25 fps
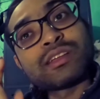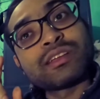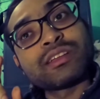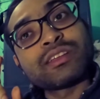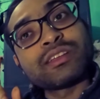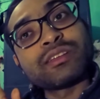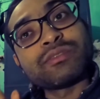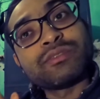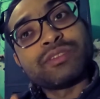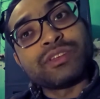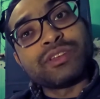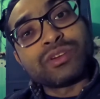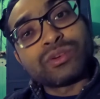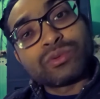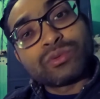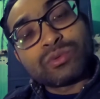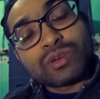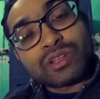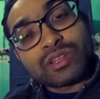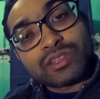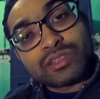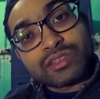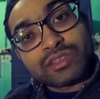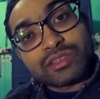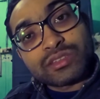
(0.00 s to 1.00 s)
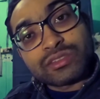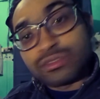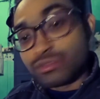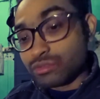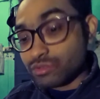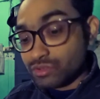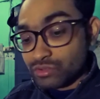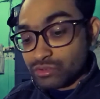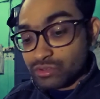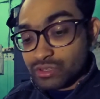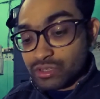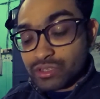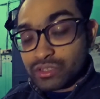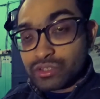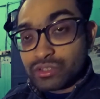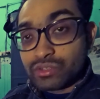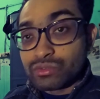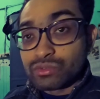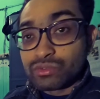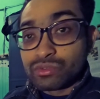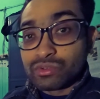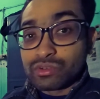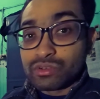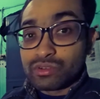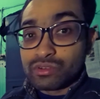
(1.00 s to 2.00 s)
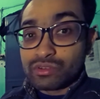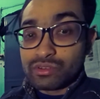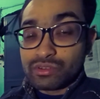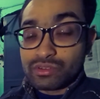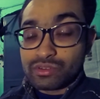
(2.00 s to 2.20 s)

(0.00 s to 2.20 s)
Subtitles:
the video quality is good. You could